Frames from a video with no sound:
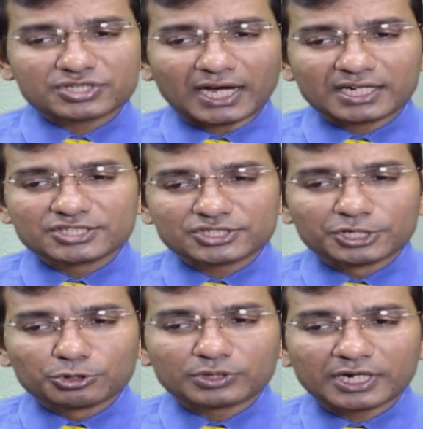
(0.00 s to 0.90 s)
are
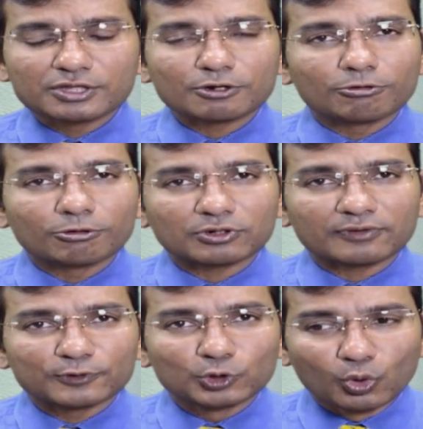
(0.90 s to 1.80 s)
instituted in the court
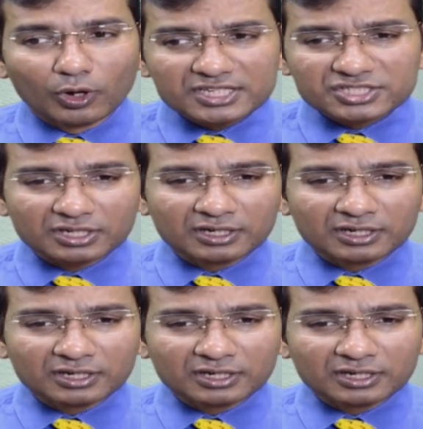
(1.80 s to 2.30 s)
of lowest